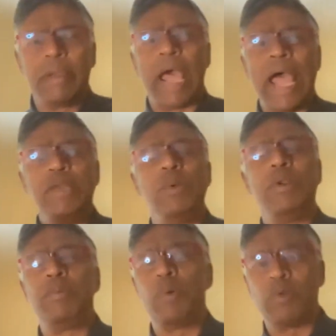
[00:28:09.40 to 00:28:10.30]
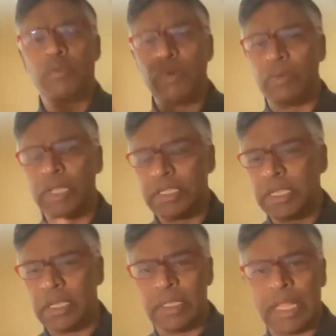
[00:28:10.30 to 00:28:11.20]
annual report for this
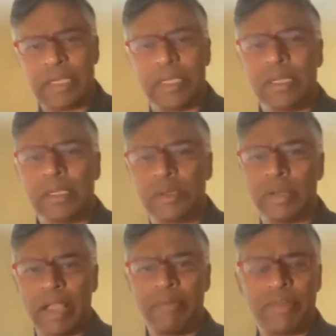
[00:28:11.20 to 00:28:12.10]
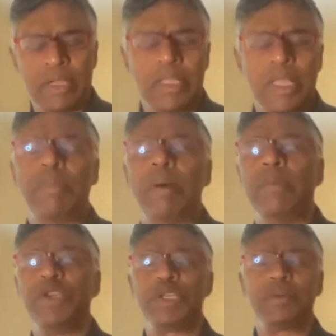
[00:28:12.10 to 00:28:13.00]
year, that year, and so on. Every year they
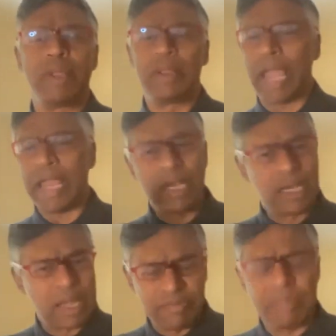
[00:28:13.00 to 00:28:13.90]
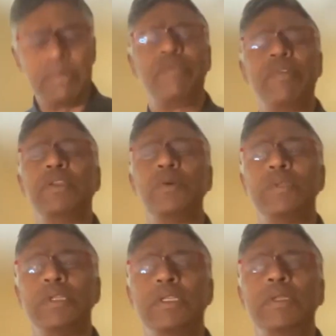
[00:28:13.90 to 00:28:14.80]
publish, and it'll come from different
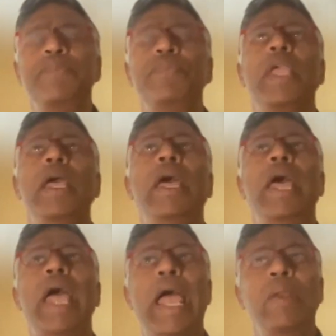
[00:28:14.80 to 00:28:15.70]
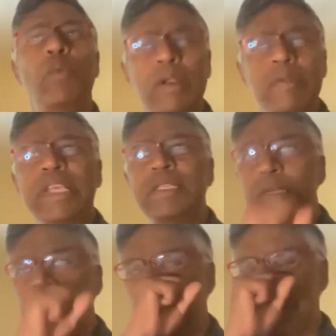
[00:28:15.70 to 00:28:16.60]
sources. And one of these
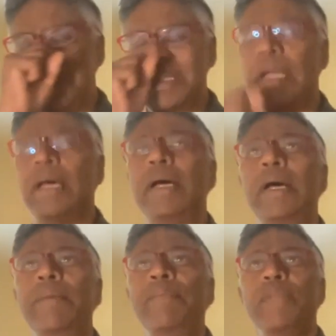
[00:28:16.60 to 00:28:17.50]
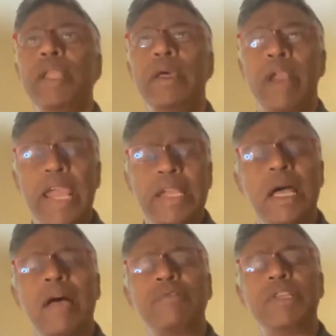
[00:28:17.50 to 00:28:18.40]
reports, right
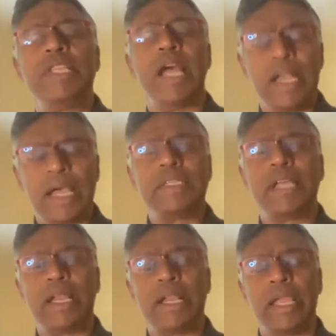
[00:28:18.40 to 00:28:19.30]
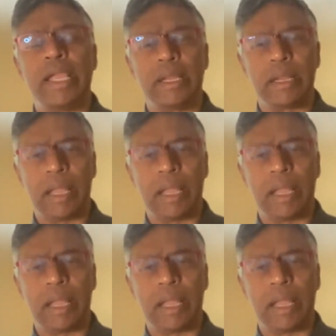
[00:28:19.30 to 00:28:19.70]
after the Anna Hazare